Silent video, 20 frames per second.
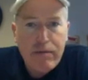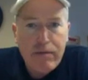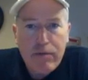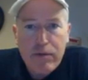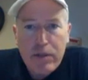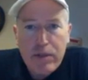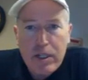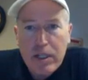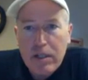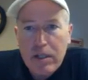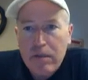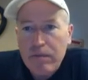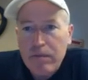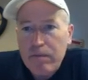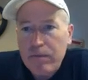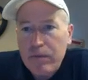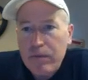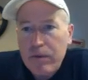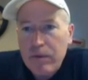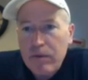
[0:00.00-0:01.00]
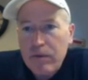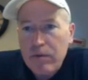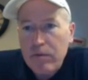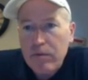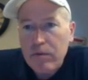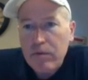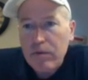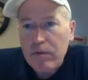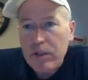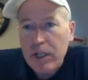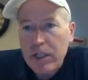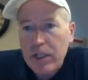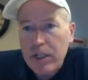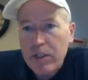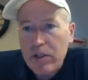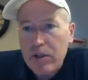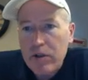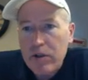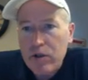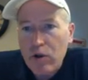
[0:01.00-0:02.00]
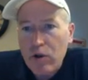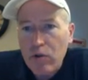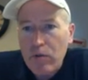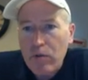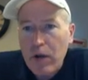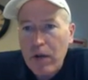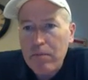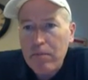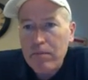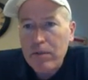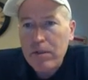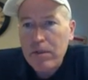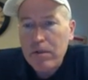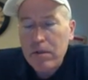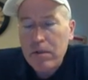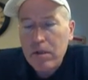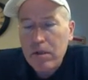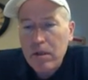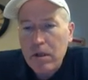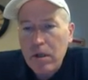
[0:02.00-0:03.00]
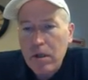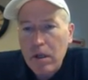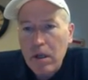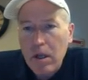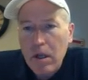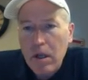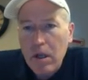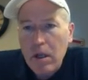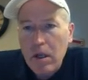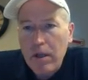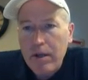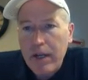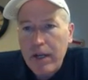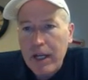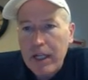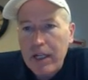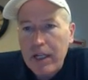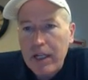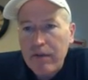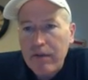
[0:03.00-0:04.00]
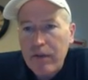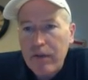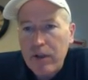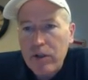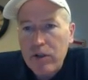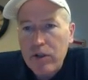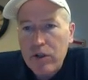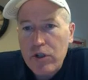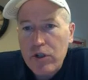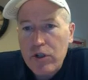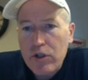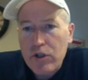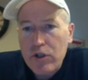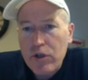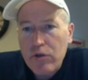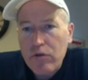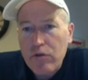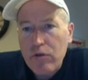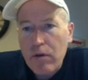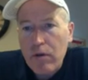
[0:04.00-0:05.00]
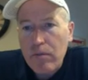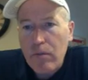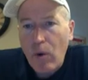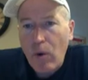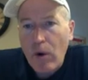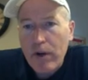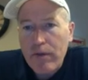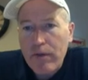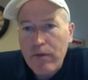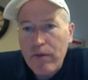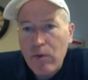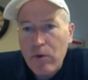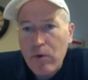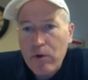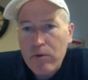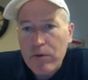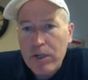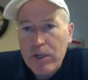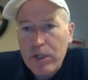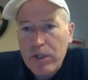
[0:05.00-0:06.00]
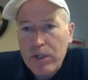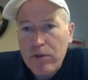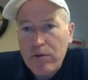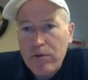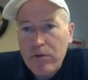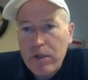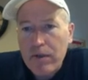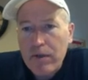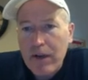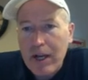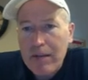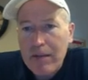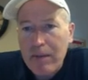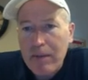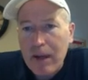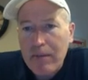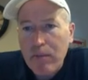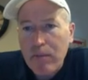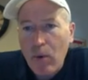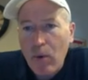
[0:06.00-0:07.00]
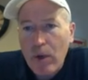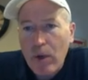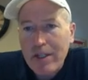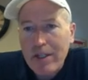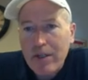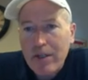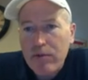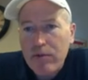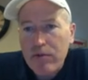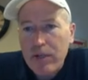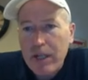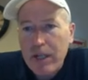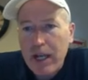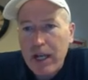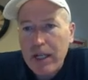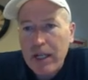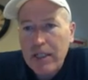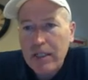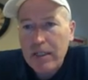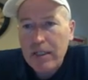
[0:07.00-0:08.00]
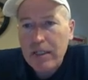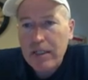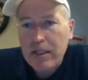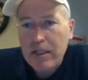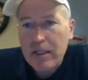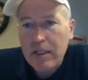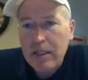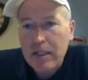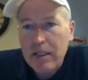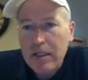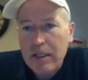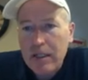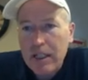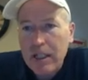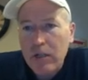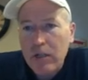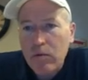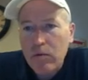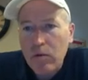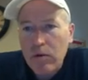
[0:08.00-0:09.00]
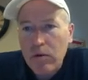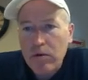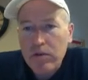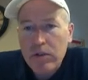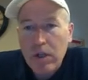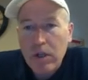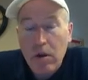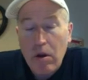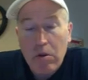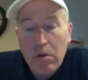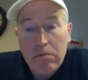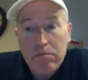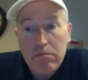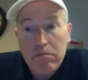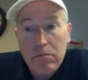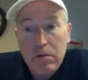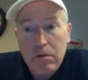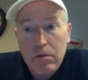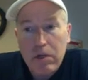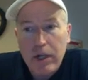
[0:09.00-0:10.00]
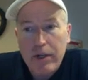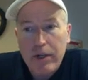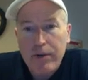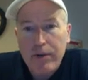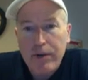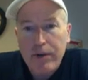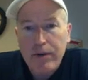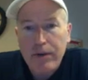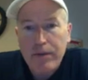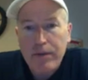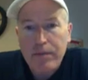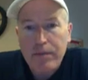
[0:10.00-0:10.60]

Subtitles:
for the ticket to the show problems. Negative 2.432 divided by 0.38 equals, I don't know.